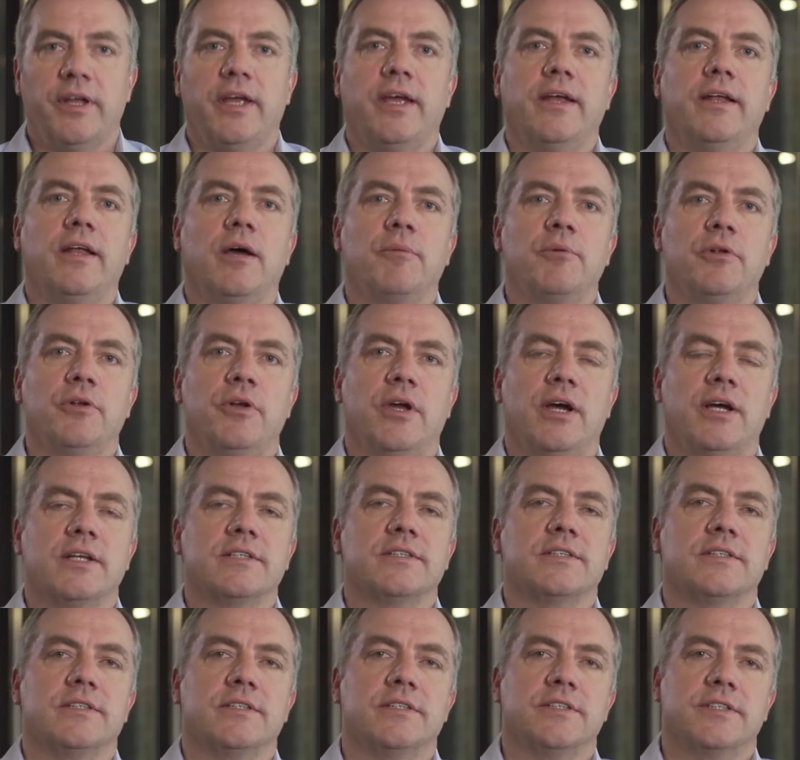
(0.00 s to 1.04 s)

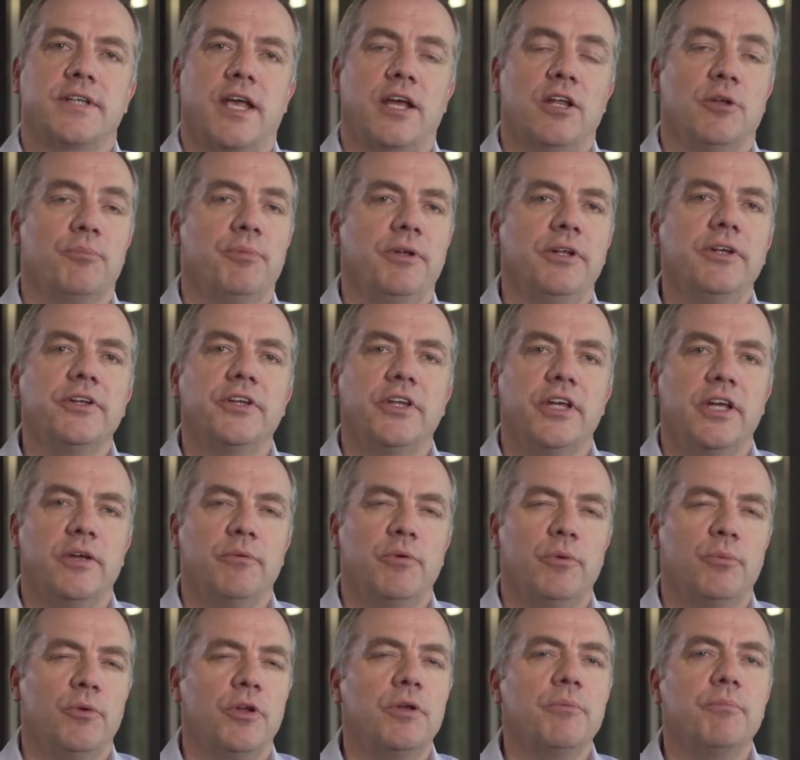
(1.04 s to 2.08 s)
AWS's scalability, we
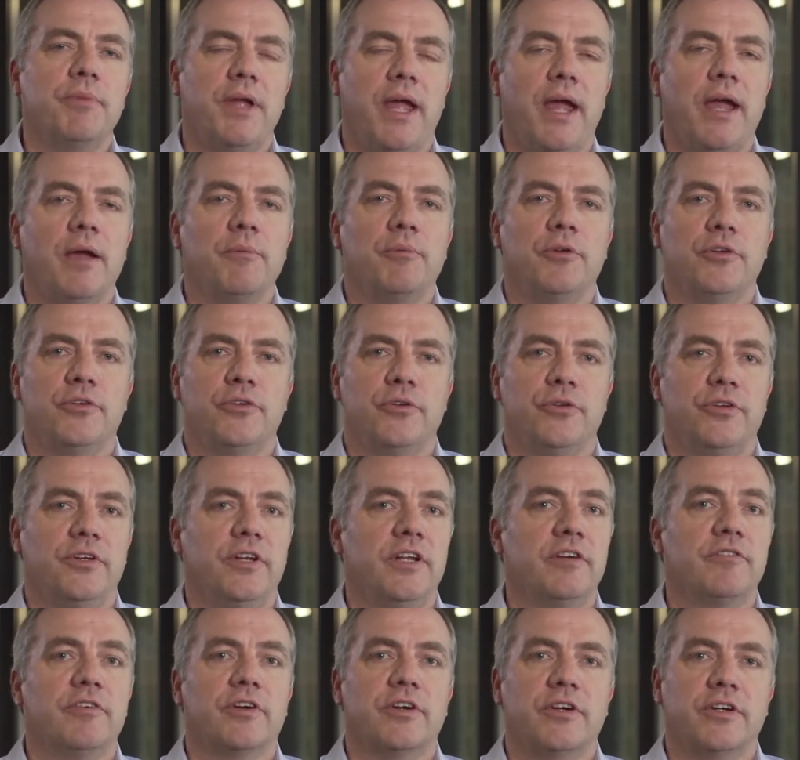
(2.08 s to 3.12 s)
wouldn't be able to
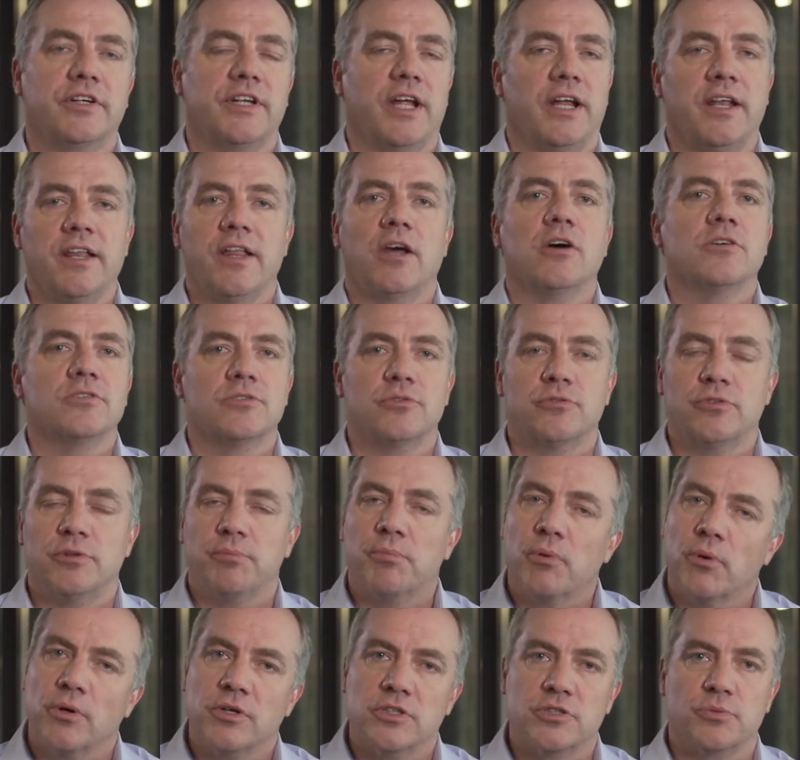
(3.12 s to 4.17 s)
deliver 10,000
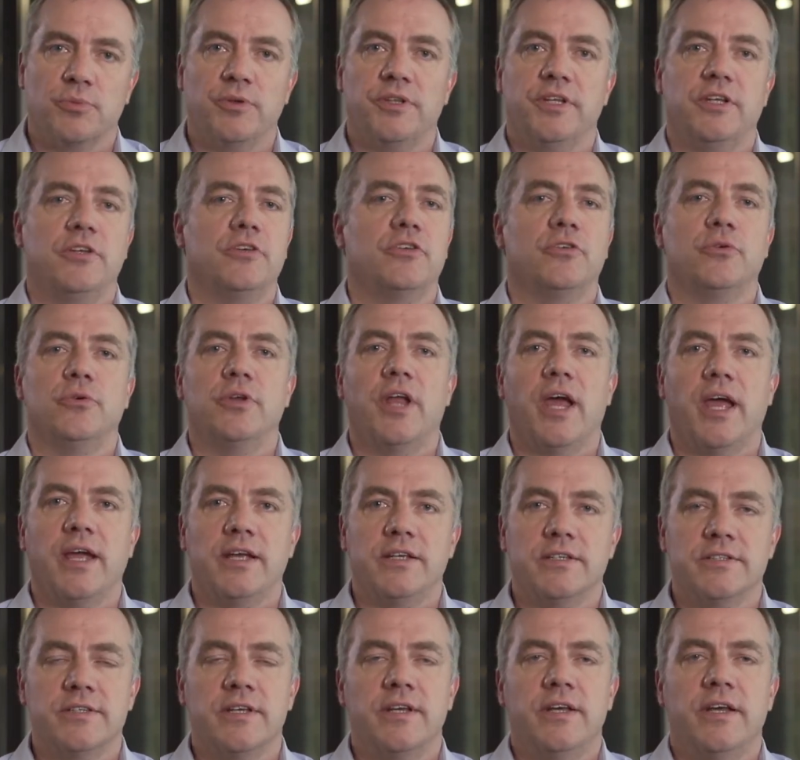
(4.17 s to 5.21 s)
reports within two
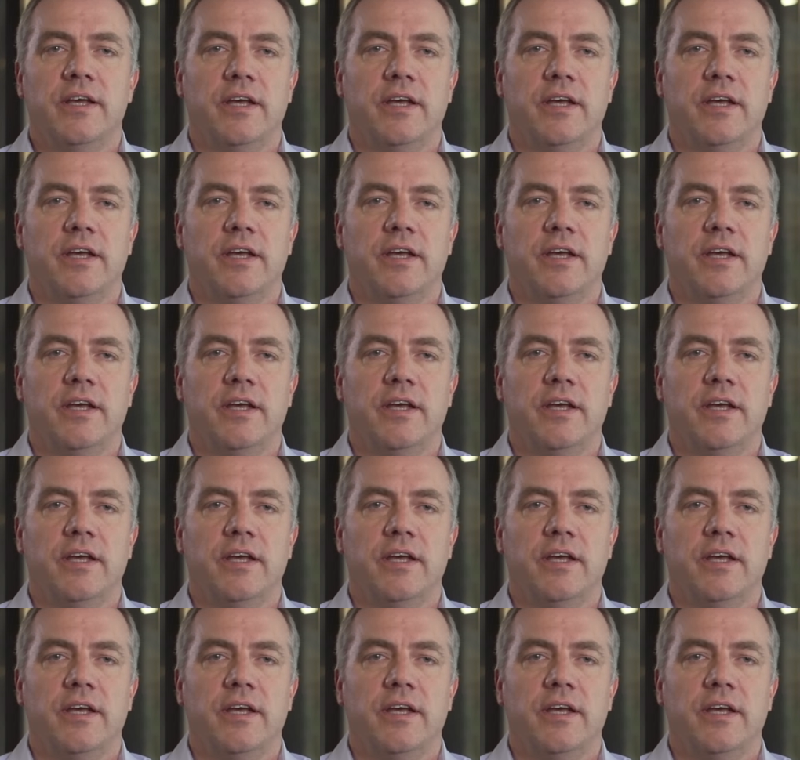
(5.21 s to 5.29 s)
days.